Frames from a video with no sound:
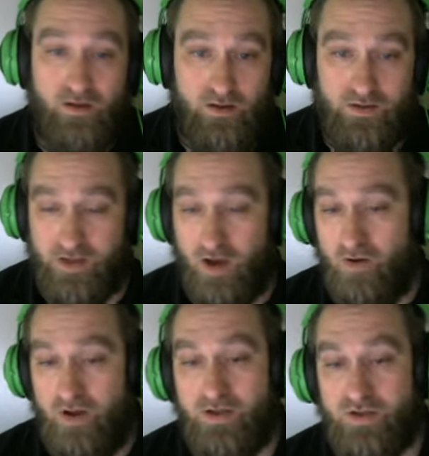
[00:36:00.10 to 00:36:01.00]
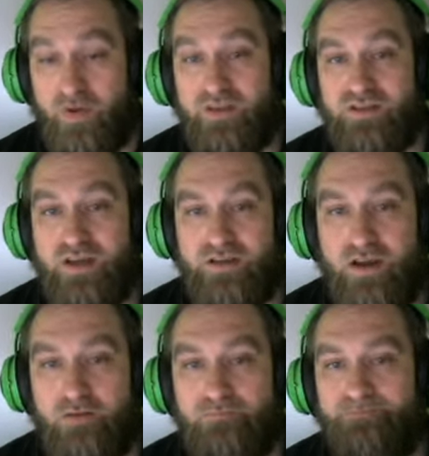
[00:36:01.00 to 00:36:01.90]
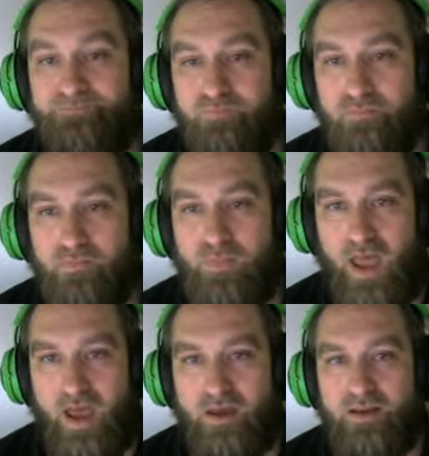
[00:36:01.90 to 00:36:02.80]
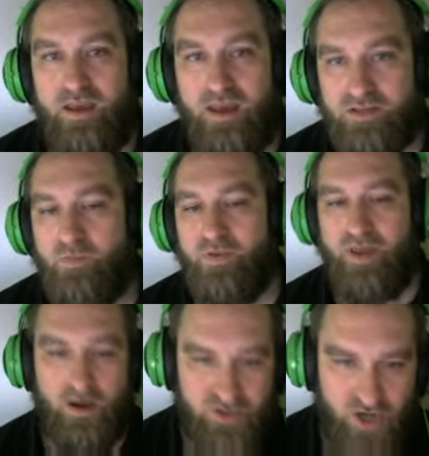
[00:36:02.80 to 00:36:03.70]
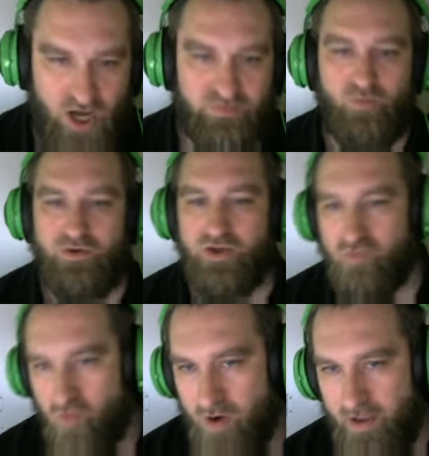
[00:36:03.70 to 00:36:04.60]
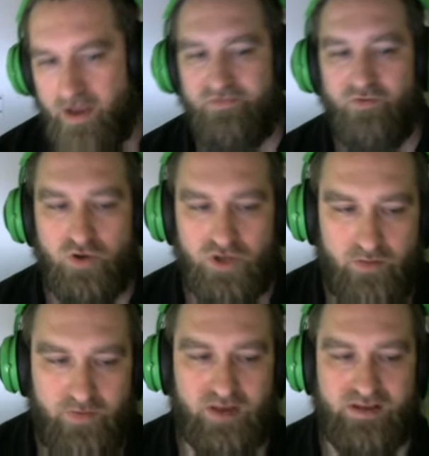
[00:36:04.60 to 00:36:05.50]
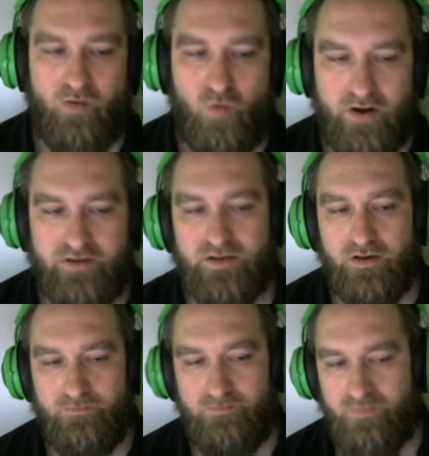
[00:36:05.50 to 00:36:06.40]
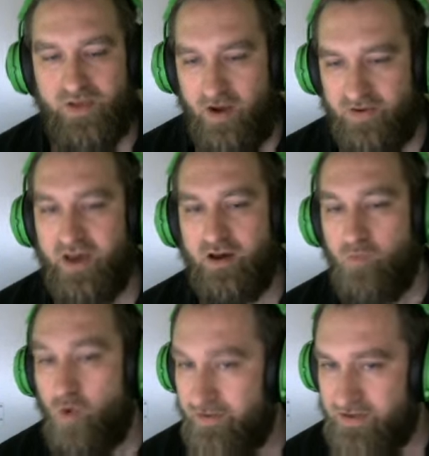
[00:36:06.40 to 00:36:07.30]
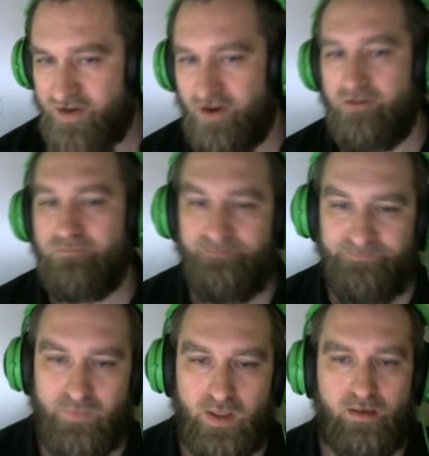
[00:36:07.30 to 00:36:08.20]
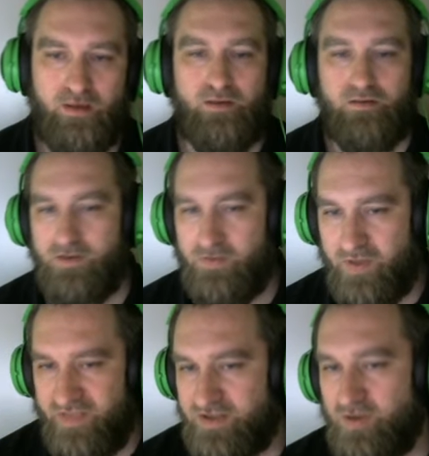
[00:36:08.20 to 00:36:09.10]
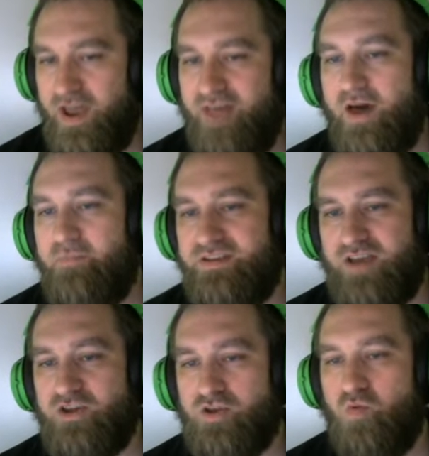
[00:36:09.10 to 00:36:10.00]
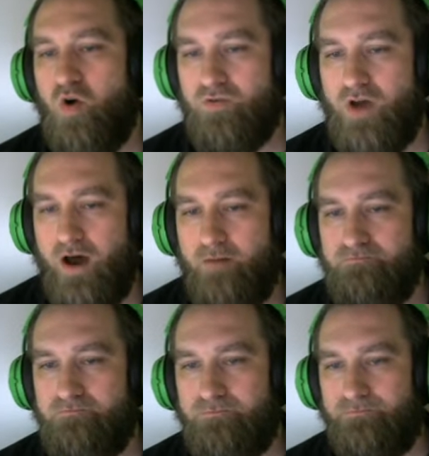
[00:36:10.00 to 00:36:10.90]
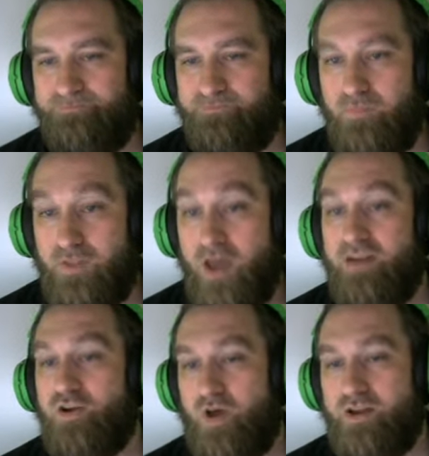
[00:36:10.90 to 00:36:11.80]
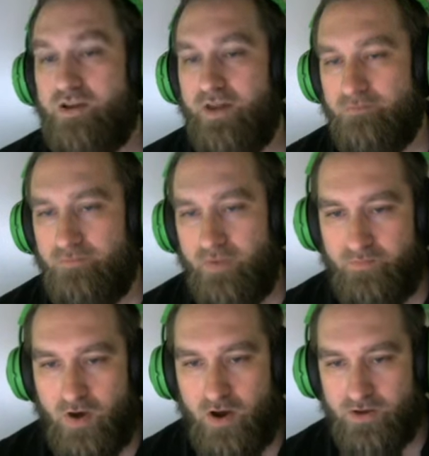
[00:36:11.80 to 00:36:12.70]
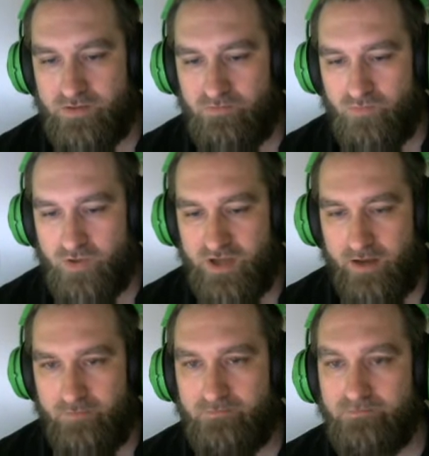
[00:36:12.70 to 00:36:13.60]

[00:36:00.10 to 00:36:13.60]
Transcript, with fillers: So, swing 6 here. And he hits me with a Hell's Judgment, which is really unfortunate because I wanted to play out Gecko Mori this turn. But that's okay. That means I just won't... Um, and notice what I do there. Pause. One second.